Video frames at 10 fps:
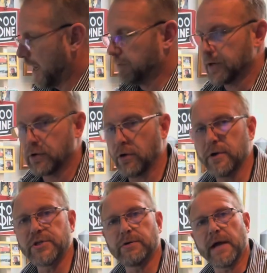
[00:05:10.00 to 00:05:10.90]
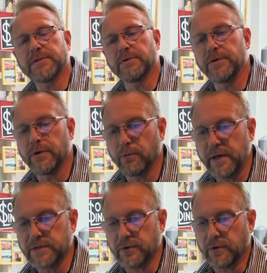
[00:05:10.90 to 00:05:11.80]
would encourage you, as you do your
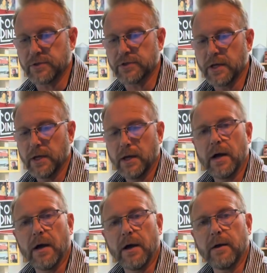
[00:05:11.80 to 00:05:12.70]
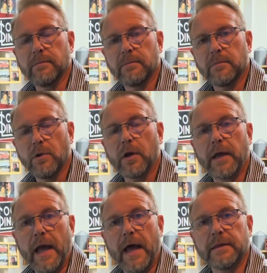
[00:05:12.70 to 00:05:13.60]
research, look
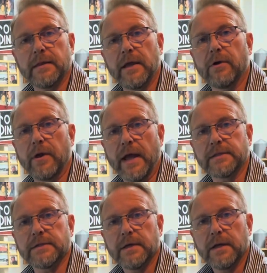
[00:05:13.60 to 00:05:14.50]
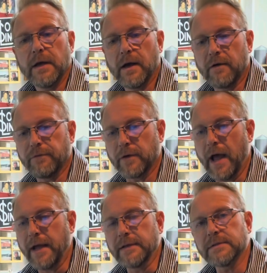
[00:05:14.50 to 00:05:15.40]
at the internet for
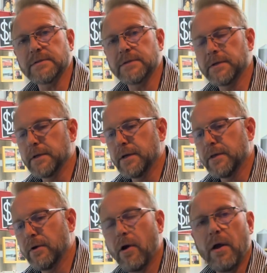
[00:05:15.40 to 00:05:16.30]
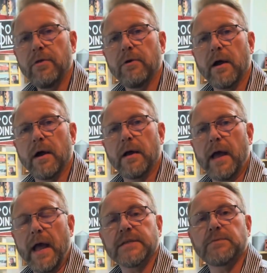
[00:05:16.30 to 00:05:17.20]
guidance. There are other
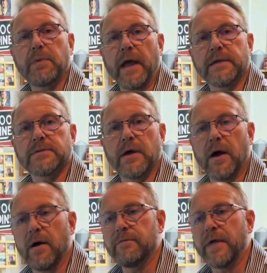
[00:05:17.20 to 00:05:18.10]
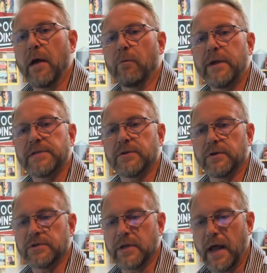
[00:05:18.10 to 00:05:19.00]
aspects of that
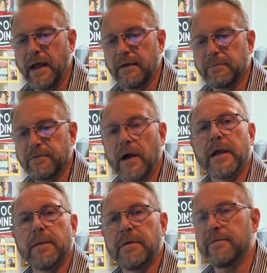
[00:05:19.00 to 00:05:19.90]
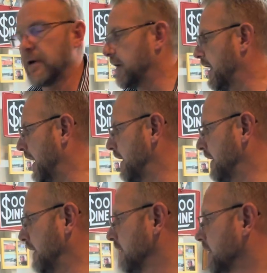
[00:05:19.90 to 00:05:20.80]
research that I find to be very
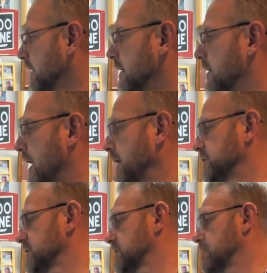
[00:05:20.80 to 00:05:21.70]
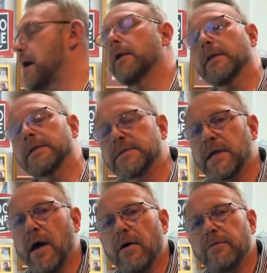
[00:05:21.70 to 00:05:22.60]
handy. Not just the model
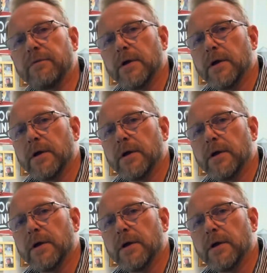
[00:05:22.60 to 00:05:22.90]
itself,